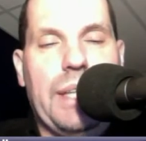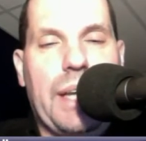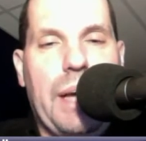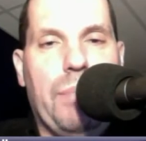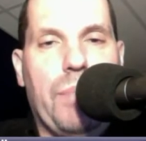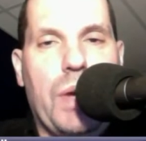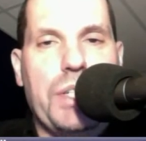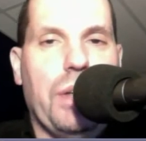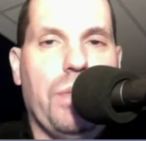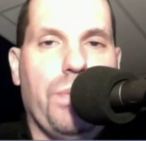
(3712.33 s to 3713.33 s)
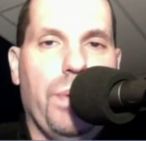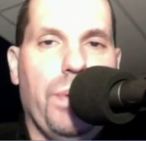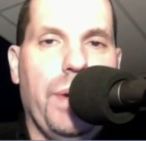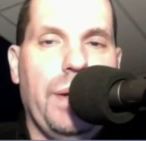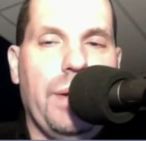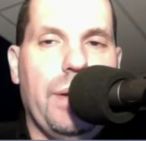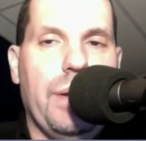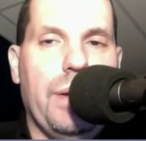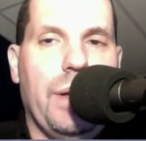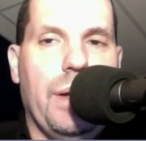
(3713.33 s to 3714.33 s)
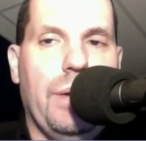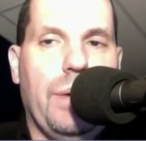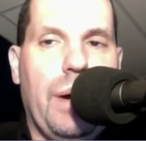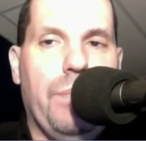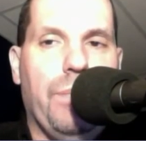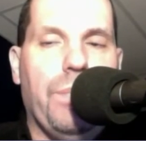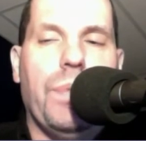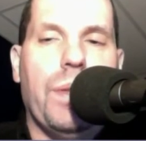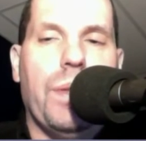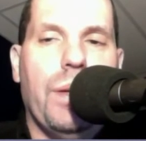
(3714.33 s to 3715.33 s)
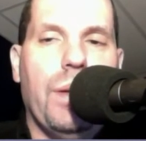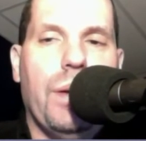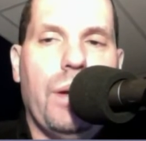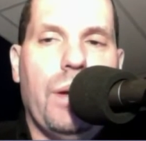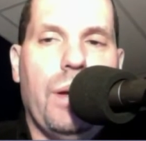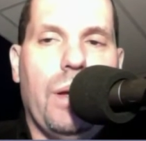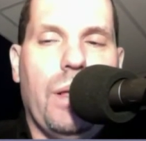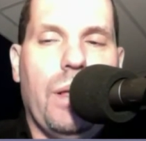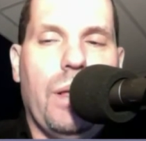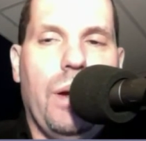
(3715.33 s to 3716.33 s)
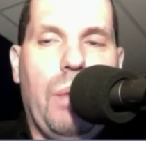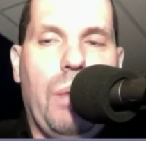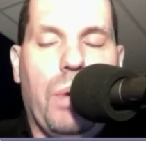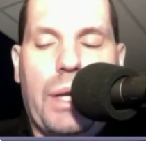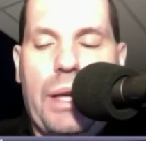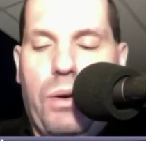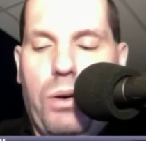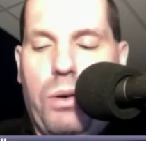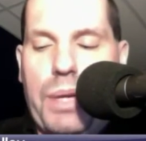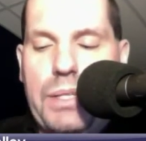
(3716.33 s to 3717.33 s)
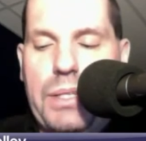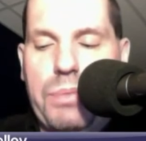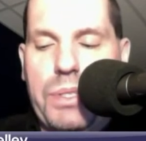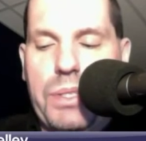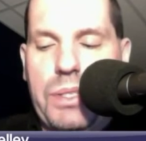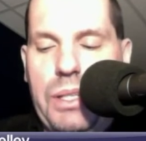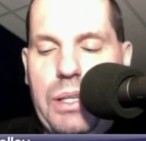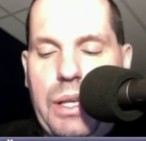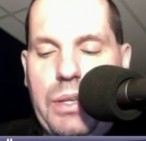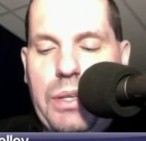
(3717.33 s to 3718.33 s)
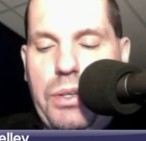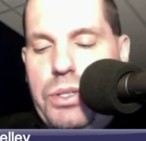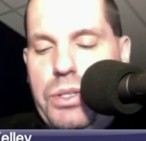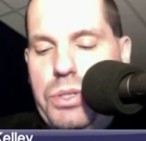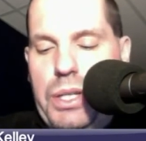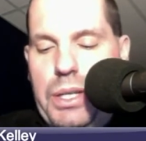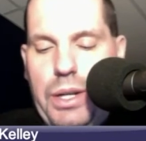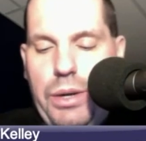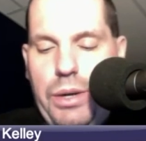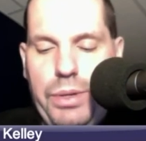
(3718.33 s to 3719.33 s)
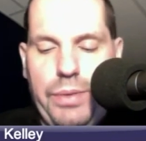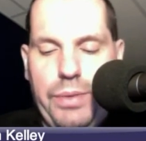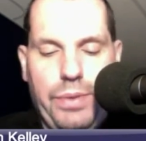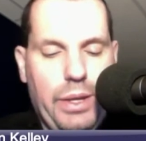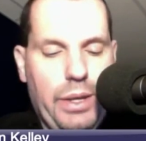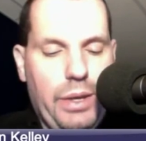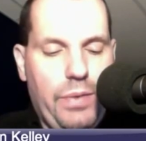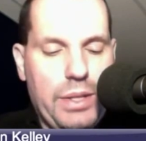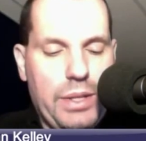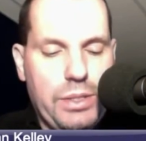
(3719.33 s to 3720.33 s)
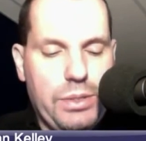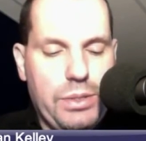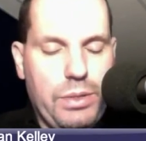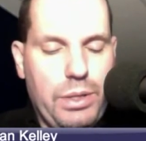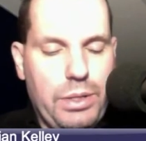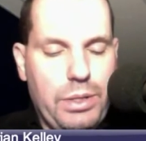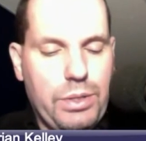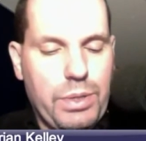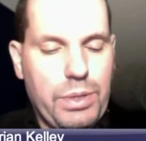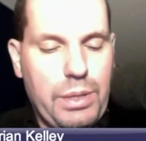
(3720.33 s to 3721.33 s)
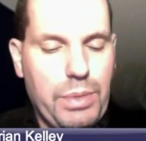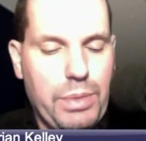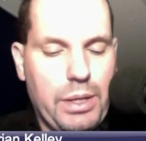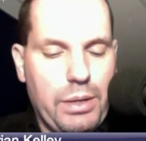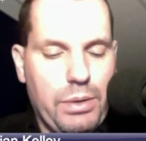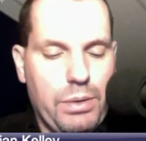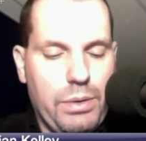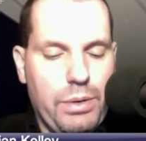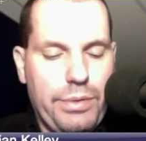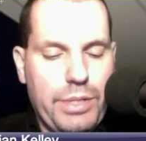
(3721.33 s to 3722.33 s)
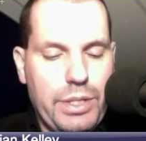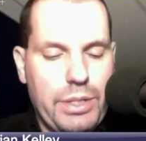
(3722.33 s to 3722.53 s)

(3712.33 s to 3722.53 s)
I'm rushing through it. I'm I want to get home, get some sleep. Because usually, if Allison is doing something, or if she's like